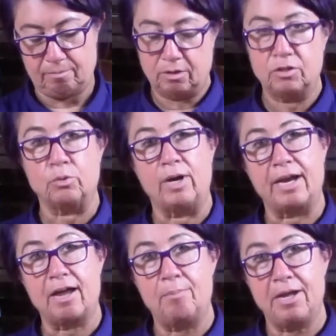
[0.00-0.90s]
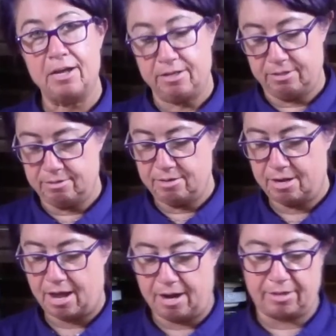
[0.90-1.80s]
So when I cut my onion,
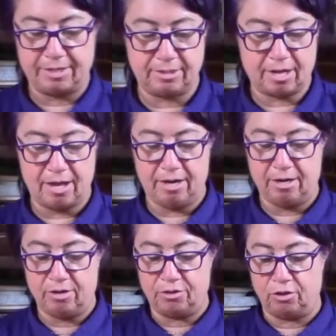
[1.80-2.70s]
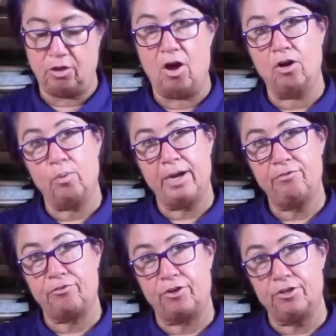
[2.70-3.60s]
I like to cut it the long way
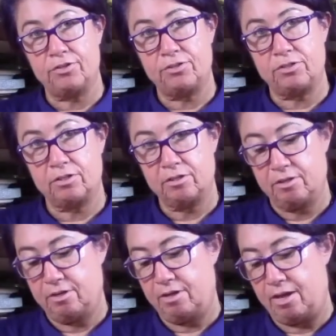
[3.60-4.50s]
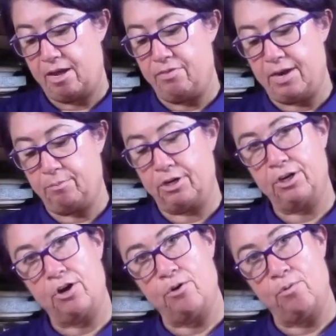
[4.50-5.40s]
first, and then I'm going to
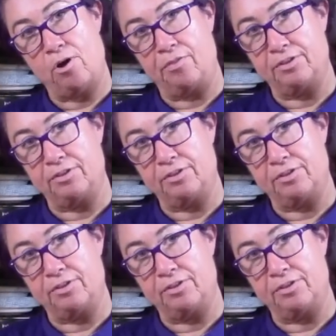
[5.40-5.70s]
go on the